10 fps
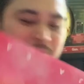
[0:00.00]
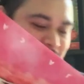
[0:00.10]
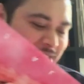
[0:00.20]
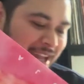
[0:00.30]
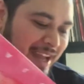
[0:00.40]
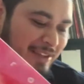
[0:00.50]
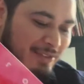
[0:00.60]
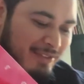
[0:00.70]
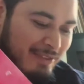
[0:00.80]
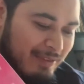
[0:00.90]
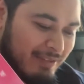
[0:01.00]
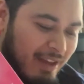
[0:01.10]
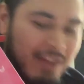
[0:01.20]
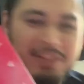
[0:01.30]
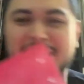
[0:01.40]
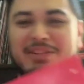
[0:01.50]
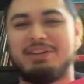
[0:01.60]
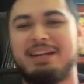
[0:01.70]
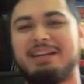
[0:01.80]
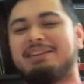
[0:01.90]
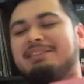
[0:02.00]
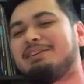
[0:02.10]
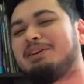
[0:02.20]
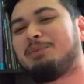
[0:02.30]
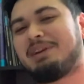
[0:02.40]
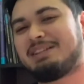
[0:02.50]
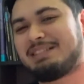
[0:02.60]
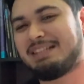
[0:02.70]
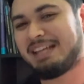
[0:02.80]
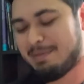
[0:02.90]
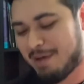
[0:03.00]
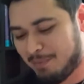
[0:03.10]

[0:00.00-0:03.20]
Cat on the internet when she came out with